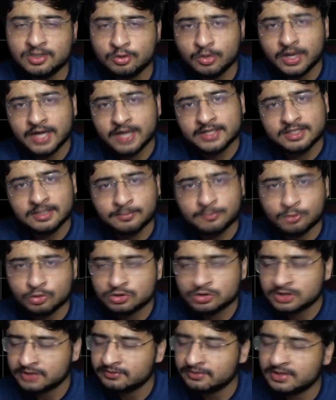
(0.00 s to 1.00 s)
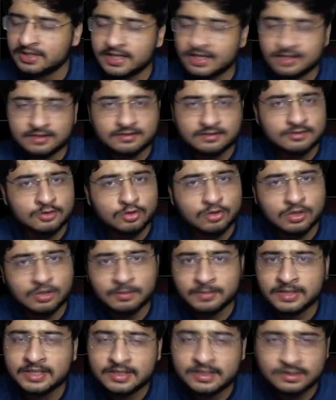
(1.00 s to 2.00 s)
look at the approach, it will get, you'll
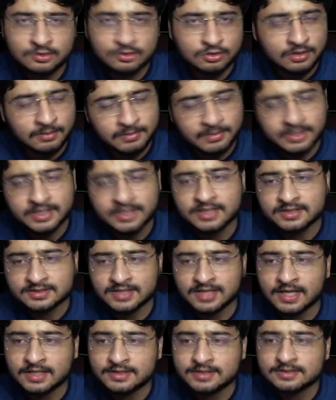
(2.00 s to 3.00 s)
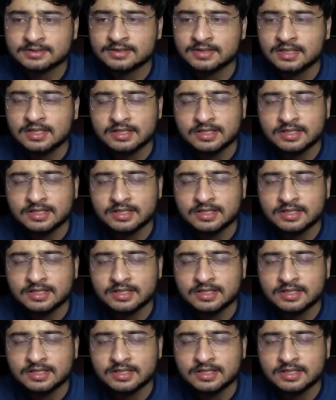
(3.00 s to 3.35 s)
completely understand this.